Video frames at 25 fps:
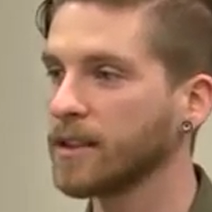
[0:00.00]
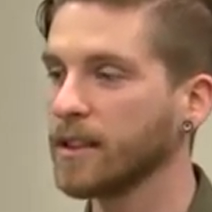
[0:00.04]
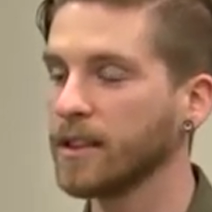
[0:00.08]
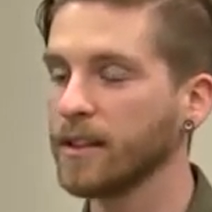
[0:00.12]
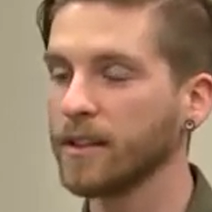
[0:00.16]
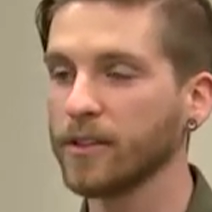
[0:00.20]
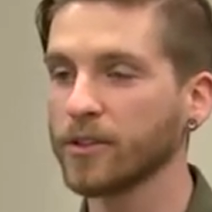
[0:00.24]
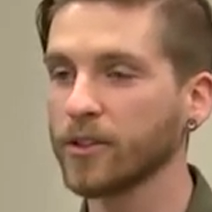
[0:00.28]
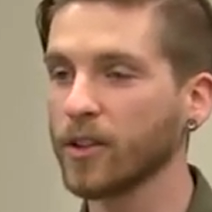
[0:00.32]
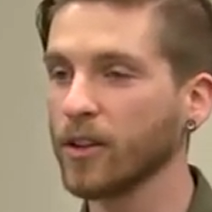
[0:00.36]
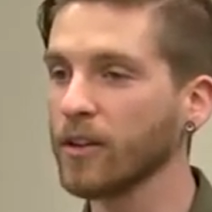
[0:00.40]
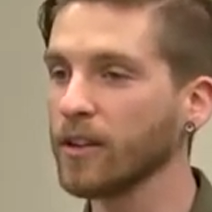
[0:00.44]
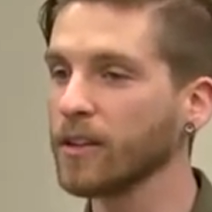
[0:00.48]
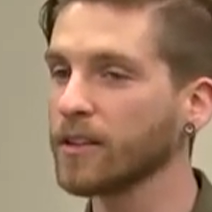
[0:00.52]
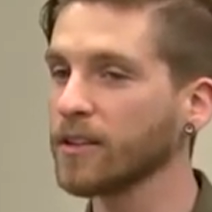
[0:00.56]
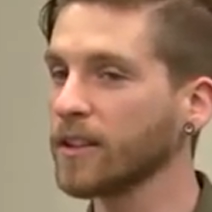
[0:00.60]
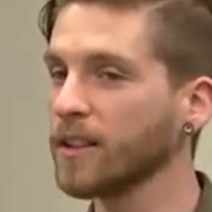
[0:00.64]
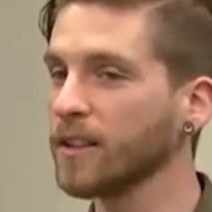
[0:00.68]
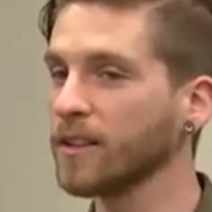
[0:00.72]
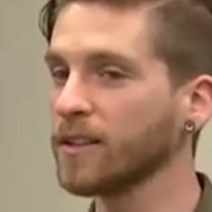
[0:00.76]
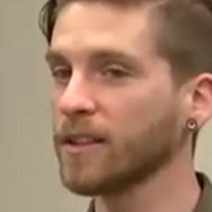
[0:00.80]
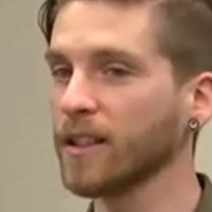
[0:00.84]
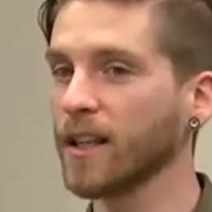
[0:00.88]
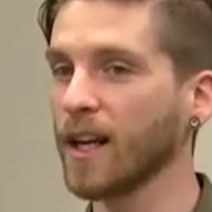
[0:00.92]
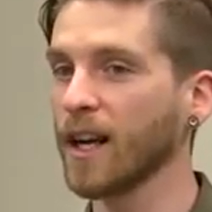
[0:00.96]
See, there's all these
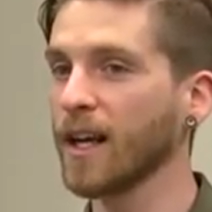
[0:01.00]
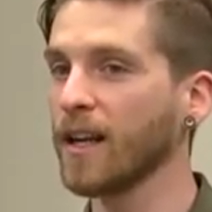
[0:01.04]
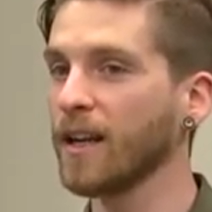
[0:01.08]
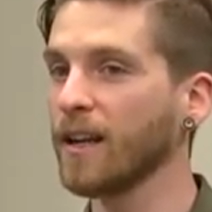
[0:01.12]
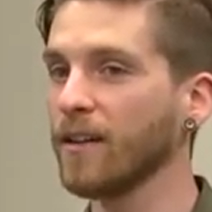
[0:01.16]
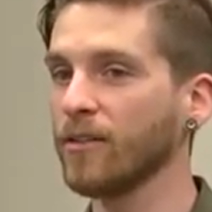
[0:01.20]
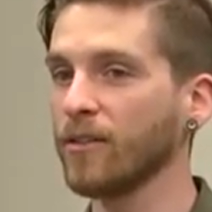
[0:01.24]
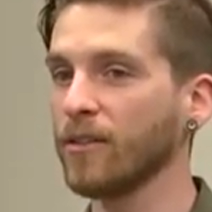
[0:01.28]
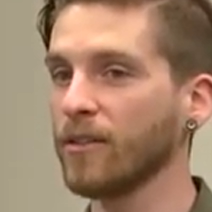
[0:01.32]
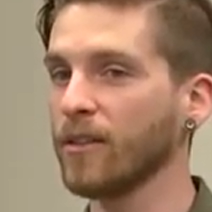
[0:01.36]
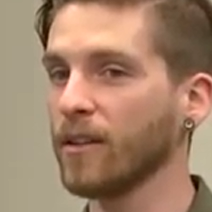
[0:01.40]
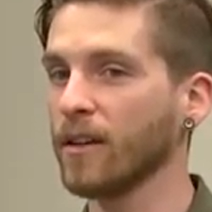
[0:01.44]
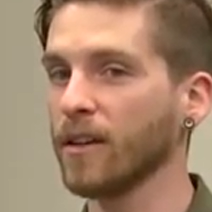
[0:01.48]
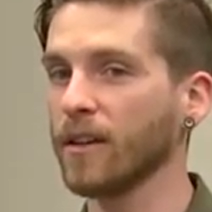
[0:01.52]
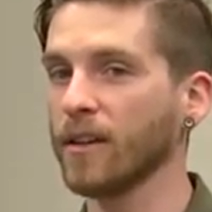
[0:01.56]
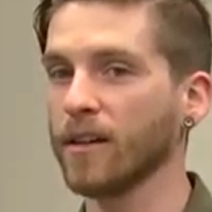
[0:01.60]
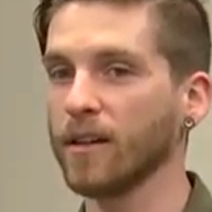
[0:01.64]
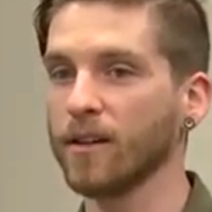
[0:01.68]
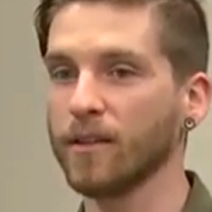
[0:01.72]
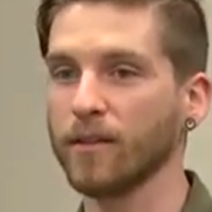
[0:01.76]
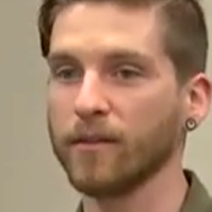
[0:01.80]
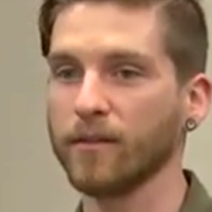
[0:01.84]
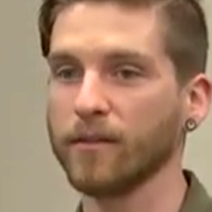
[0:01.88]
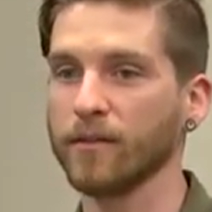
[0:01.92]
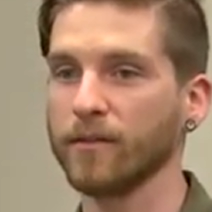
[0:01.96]
things that I never think
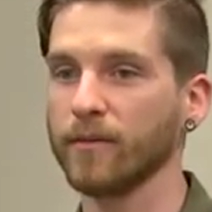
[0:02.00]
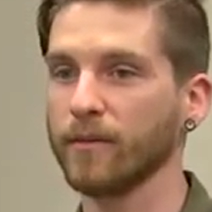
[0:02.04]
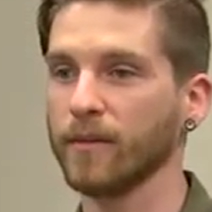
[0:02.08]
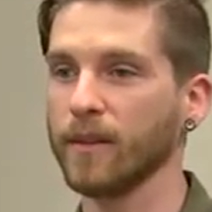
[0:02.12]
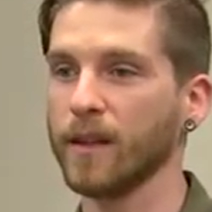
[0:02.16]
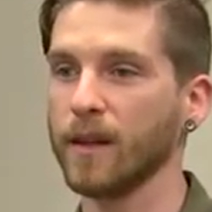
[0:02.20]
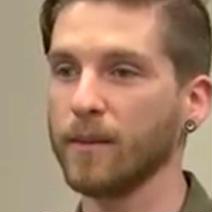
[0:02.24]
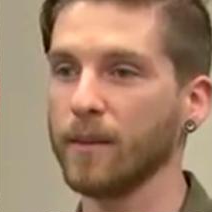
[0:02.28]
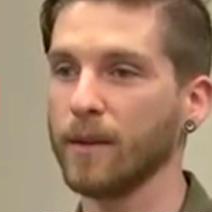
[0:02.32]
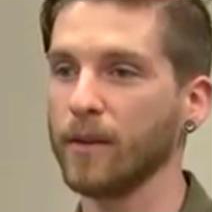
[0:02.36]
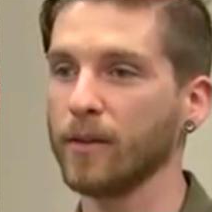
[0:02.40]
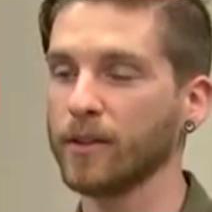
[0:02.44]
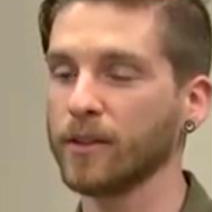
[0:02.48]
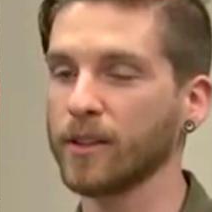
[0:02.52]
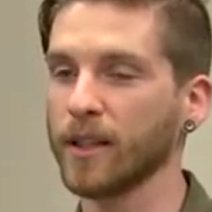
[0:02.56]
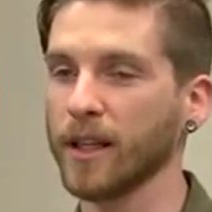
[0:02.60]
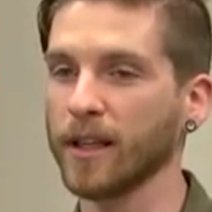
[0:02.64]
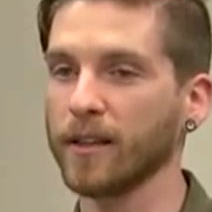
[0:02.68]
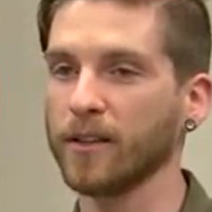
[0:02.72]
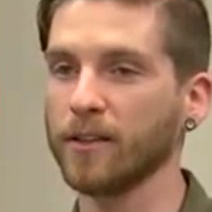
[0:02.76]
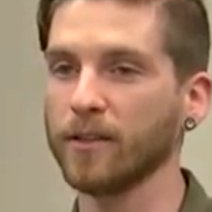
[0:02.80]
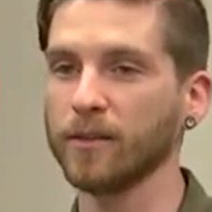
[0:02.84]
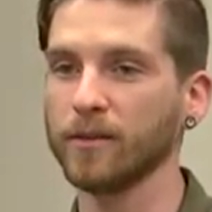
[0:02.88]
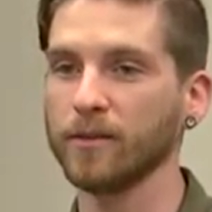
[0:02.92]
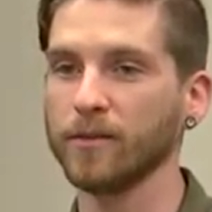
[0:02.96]
of can be
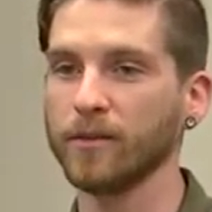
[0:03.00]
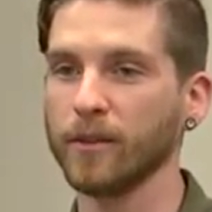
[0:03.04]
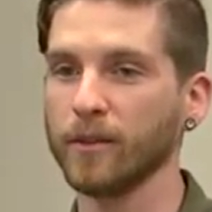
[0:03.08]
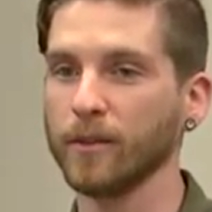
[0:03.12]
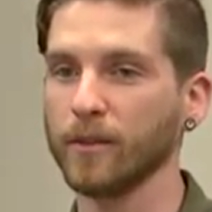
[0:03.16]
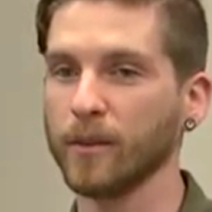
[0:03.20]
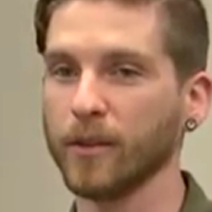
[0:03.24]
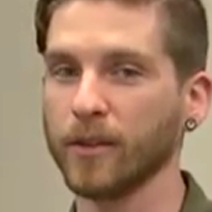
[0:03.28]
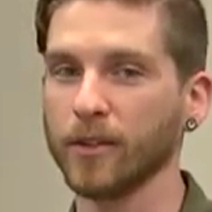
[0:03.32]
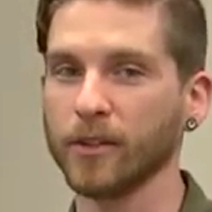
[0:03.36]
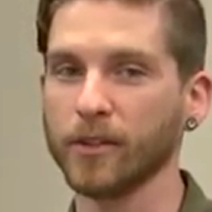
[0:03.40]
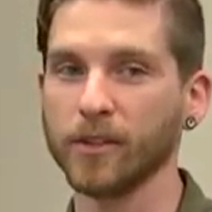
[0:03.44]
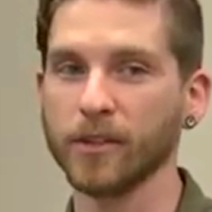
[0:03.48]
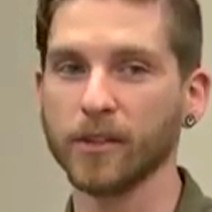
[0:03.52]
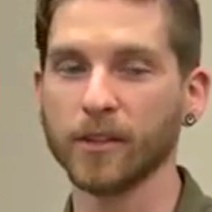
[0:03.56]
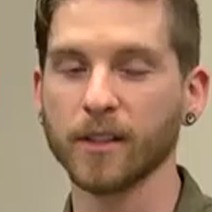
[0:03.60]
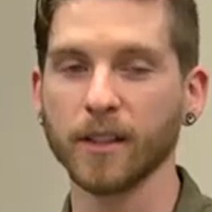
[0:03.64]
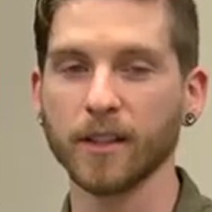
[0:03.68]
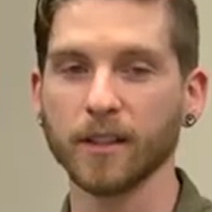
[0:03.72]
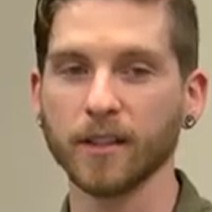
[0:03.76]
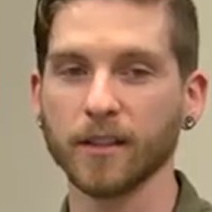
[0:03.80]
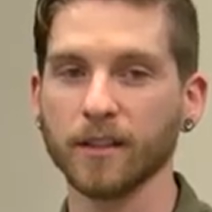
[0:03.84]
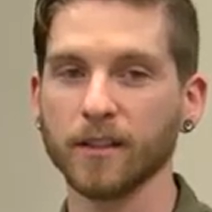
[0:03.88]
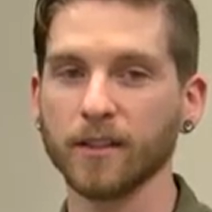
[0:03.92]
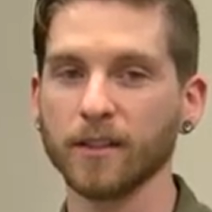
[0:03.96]
recycled from Hershey's
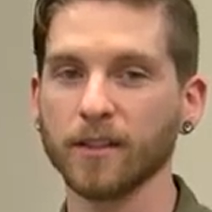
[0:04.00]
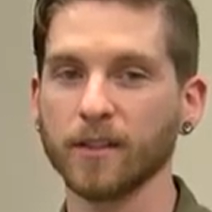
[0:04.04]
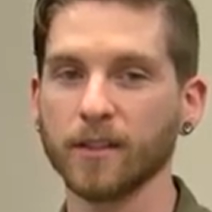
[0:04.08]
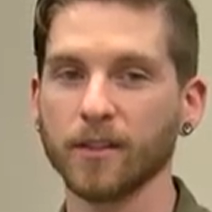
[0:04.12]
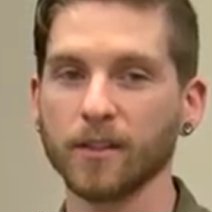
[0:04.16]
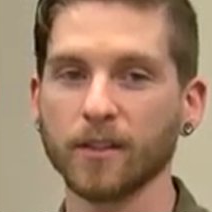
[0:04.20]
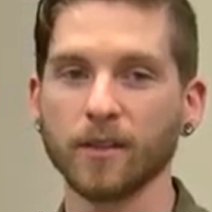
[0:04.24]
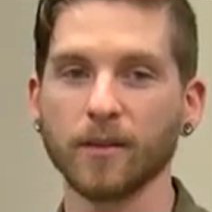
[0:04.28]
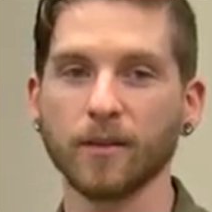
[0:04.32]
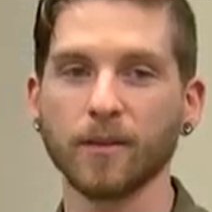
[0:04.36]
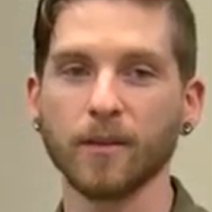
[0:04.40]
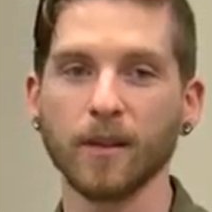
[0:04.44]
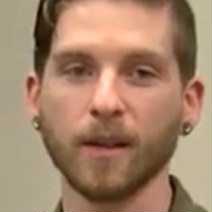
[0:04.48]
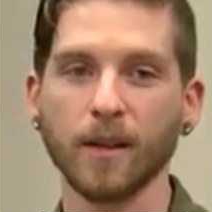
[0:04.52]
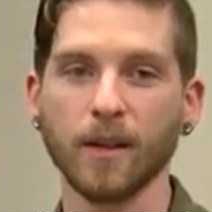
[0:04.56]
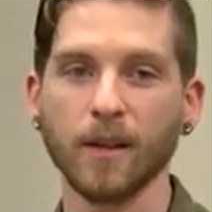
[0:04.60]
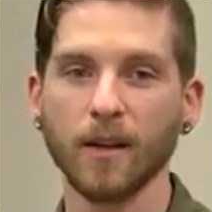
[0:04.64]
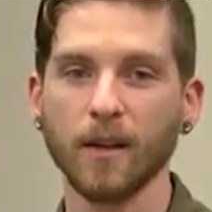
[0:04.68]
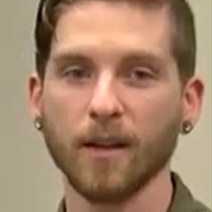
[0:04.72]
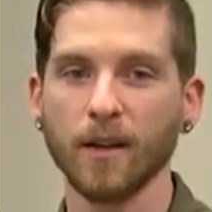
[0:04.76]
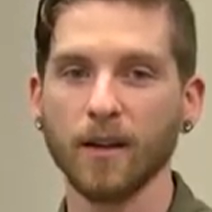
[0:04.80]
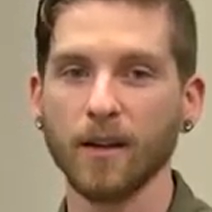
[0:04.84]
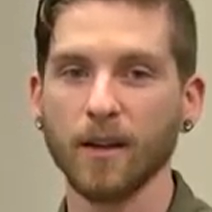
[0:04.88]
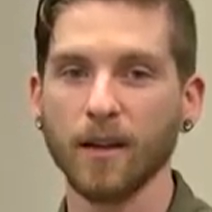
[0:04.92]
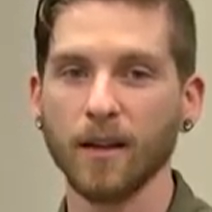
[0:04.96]
Kisses to
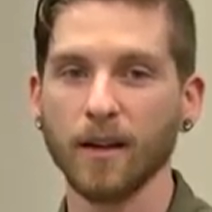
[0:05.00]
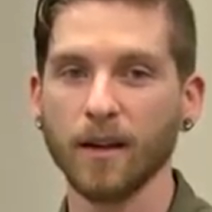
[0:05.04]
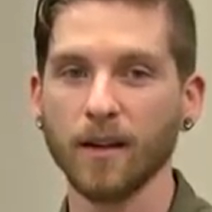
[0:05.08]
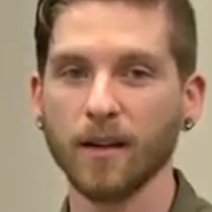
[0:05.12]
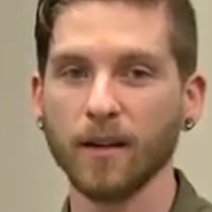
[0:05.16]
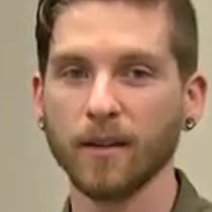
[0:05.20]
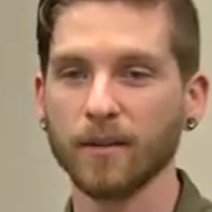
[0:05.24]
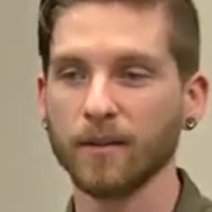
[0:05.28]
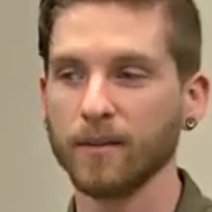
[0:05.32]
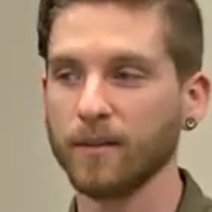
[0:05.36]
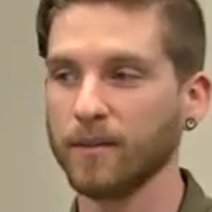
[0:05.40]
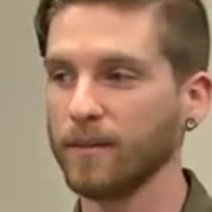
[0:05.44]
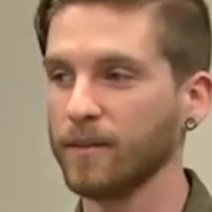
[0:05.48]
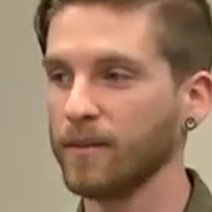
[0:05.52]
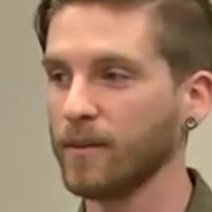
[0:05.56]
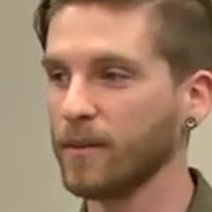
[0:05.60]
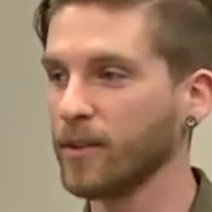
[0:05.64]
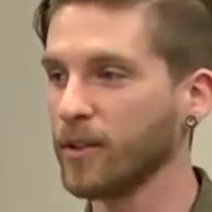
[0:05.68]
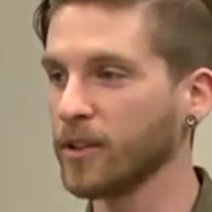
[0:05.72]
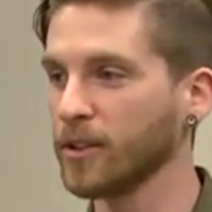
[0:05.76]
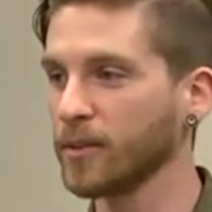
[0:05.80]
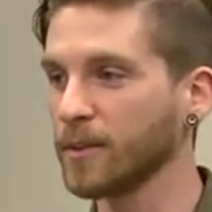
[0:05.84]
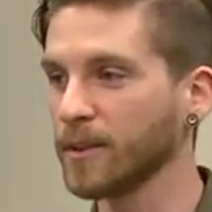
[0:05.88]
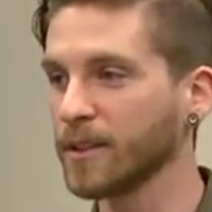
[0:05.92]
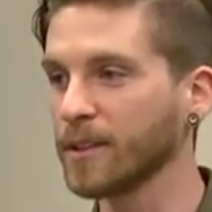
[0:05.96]
uh,
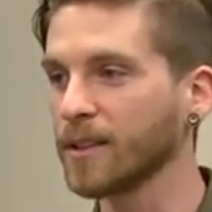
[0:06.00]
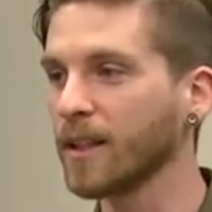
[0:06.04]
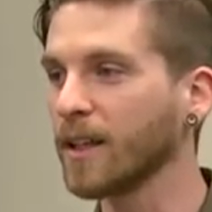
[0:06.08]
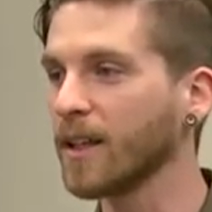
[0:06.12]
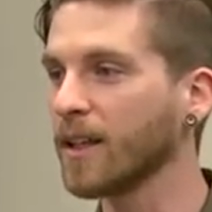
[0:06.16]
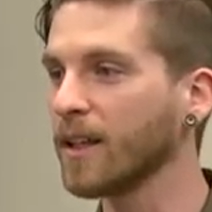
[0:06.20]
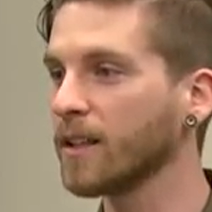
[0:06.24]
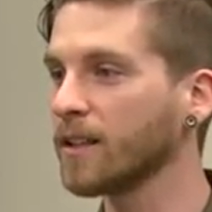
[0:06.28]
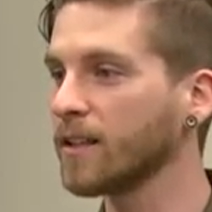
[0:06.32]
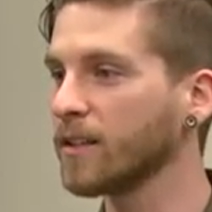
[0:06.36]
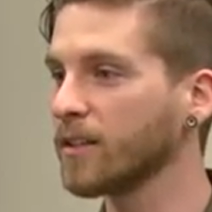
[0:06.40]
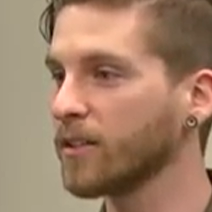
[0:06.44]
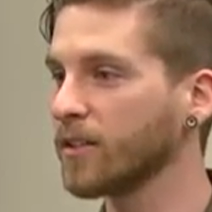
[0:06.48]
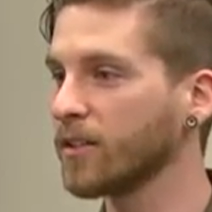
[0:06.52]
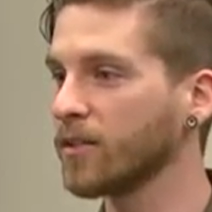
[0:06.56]
Christmas lights.